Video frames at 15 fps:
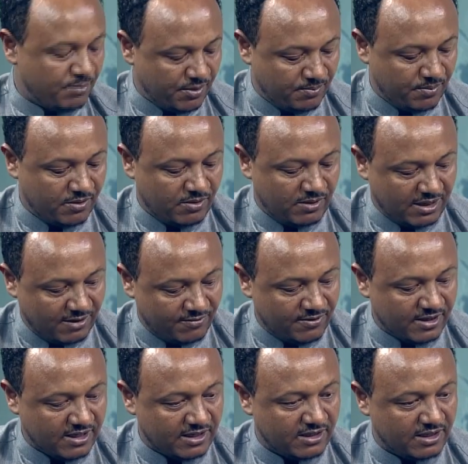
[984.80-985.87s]
people,
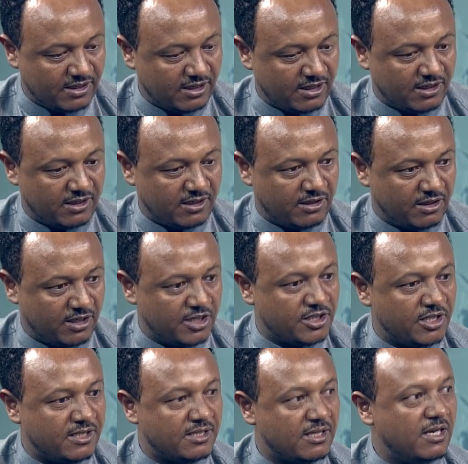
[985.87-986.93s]
African
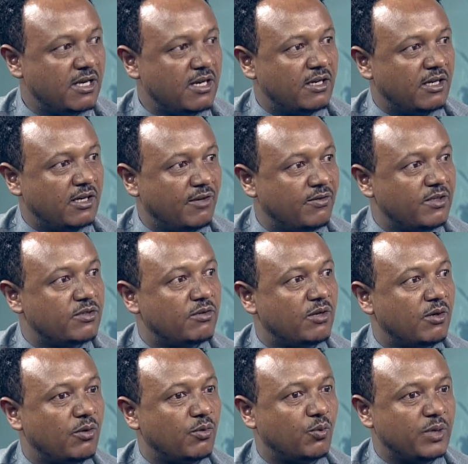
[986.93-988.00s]
nations, even
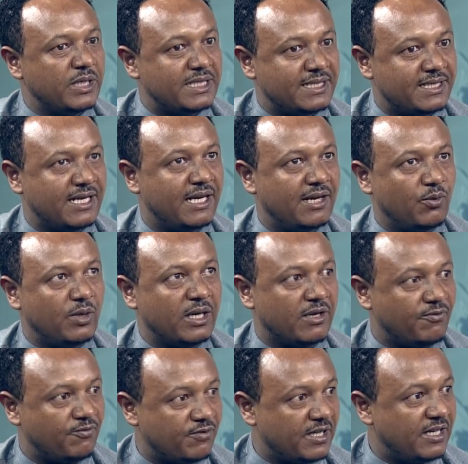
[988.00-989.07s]
though we say we are
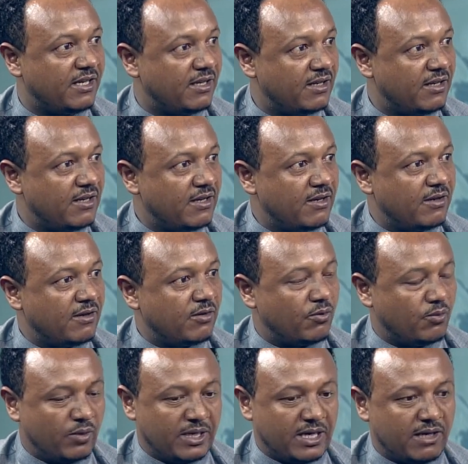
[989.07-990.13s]
free,
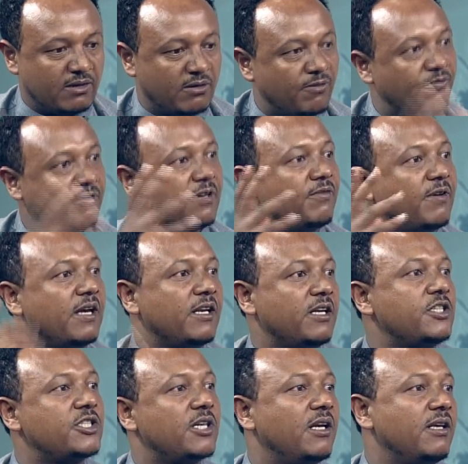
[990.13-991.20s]
we are not free
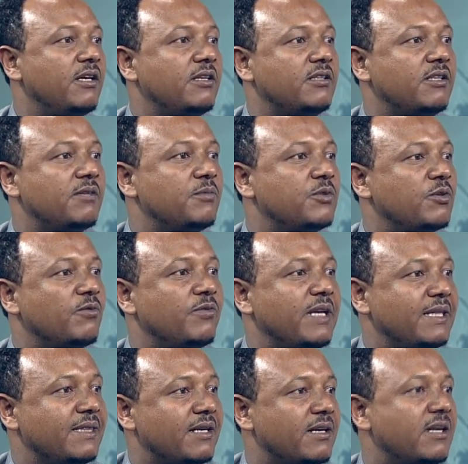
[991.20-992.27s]
financially in terms of the
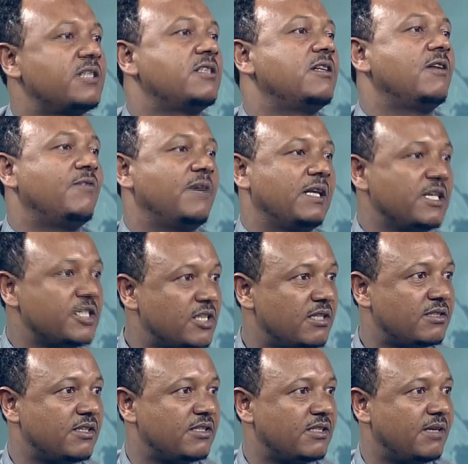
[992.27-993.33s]
international financial
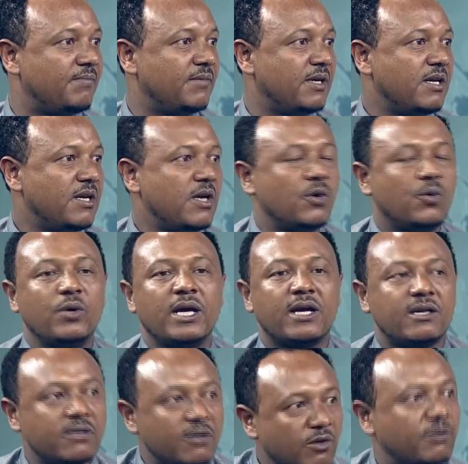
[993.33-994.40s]
system. We are
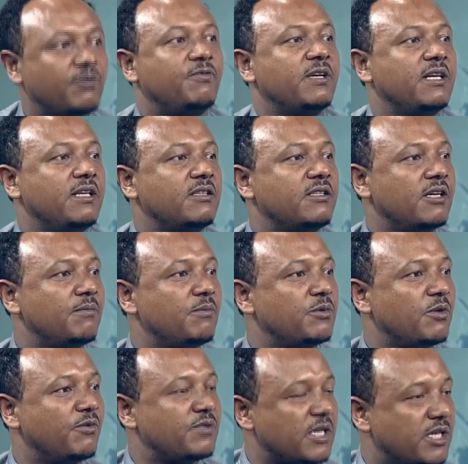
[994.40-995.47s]
not free in
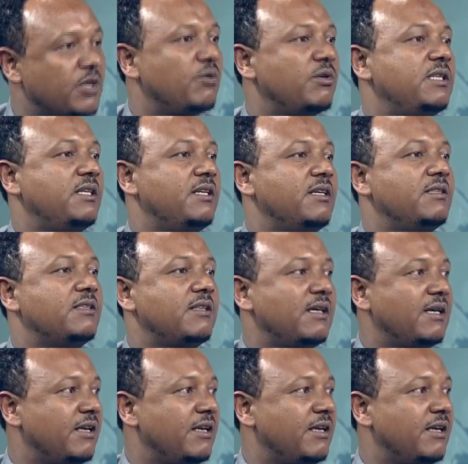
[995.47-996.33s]
terms of security in